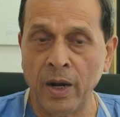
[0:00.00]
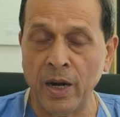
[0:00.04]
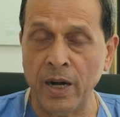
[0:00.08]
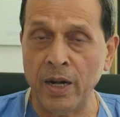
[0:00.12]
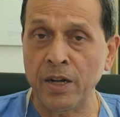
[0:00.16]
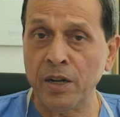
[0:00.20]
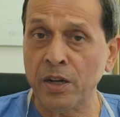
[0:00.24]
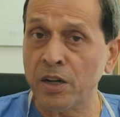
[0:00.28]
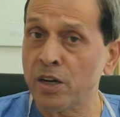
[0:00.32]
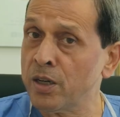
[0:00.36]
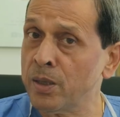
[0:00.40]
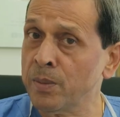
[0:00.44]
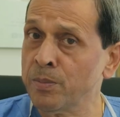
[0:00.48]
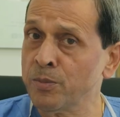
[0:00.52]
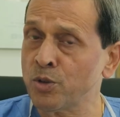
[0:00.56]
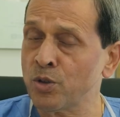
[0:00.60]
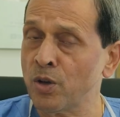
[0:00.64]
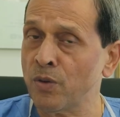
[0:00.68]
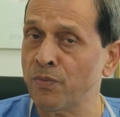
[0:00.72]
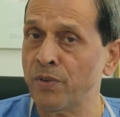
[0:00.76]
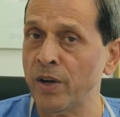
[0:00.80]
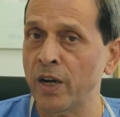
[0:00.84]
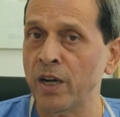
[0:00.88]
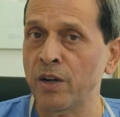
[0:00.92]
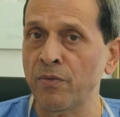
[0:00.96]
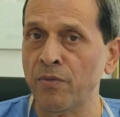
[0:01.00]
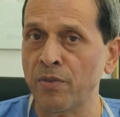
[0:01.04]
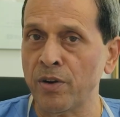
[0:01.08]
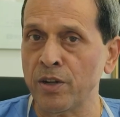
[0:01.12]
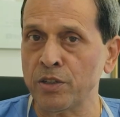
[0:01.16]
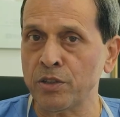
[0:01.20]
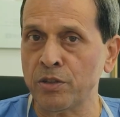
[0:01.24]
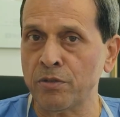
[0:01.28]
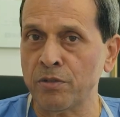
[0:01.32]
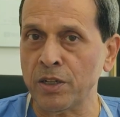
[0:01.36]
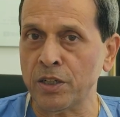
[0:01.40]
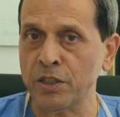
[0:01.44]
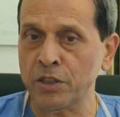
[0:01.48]
In terms of
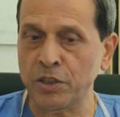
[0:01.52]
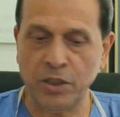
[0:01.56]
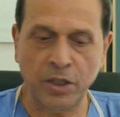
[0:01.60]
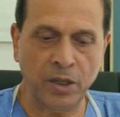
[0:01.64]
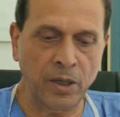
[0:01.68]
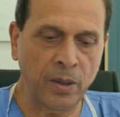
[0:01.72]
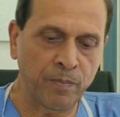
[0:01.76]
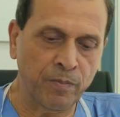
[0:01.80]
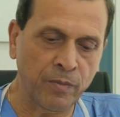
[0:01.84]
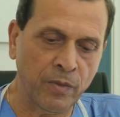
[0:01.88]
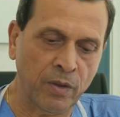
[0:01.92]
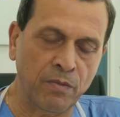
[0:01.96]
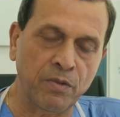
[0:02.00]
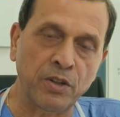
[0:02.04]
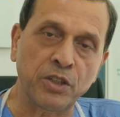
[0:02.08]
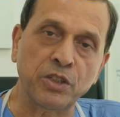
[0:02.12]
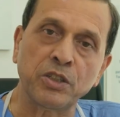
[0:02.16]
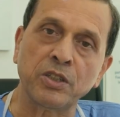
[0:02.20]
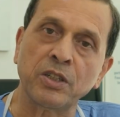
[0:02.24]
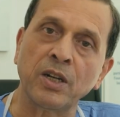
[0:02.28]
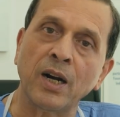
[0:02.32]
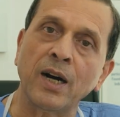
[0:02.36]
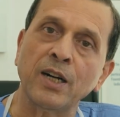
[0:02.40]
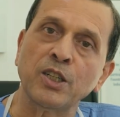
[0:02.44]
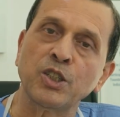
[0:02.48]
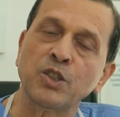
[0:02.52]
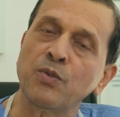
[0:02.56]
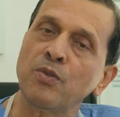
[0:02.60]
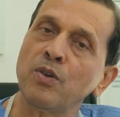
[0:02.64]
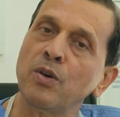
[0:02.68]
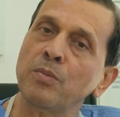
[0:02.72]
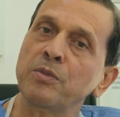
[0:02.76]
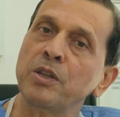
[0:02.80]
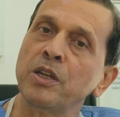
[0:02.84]
infrastructure, which starts from